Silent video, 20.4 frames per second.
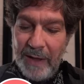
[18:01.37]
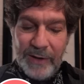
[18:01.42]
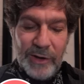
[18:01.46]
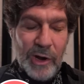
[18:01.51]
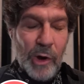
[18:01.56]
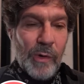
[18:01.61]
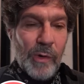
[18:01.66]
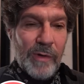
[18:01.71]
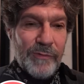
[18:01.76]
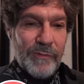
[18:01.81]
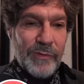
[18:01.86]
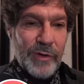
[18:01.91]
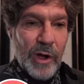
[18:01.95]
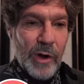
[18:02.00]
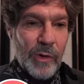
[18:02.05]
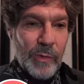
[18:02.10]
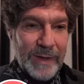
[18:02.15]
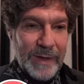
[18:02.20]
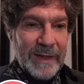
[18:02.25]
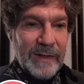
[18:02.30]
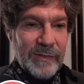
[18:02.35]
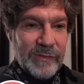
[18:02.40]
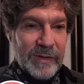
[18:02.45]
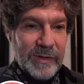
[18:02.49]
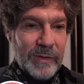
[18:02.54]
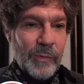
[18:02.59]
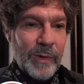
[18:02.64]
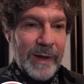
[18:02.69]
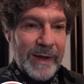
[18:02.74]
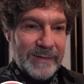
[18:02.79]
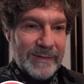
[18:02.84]
know of no
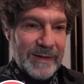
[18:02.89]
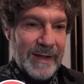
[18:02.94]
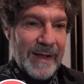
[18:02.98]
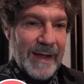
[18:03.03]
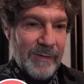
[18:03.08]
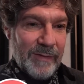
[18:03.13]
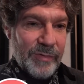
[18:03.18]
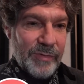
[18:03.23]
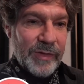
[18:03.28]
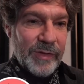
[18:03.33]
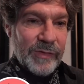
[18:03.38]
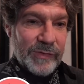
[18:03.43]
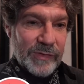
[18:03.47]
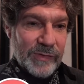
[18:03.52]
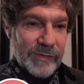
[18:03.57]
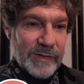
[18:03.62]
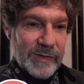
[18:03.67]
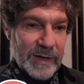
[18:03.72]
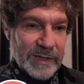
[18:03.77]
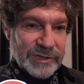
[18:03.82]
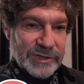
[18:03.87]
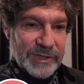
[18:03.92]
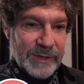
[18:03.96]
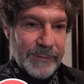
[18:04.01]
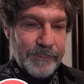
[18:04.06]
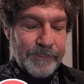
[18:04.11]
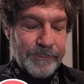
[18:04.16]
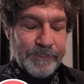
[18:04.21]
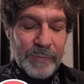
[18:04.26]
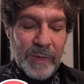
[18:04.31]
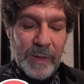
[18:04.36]
easy way to have this
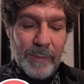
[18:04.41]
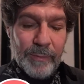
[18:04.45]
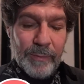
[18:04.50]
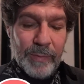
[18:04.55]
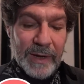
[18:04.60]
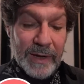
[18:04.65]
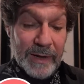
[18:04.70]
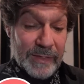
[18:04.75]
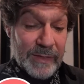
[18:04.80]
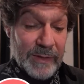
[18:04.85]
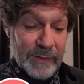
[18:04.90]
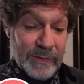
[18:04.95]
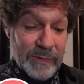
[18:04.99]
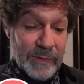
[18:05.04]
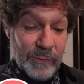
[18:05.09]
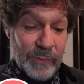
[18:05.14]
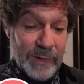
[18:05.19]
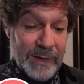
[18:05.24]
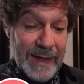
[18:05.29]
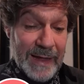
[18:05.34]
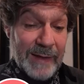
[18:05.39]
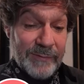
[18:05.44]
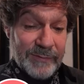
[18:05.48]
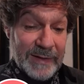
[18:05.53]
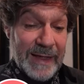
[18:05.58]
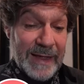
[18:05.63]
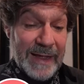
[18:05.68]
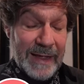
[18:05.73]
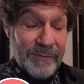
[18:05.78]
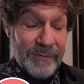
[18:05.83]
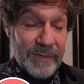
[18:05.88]
discussion, but I think that we have
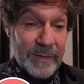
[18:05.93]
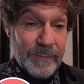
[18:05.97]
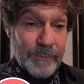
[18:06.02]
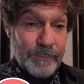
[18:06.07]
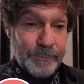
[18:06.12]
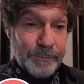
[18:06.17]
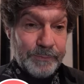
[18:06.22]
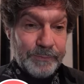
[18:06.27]
to have it.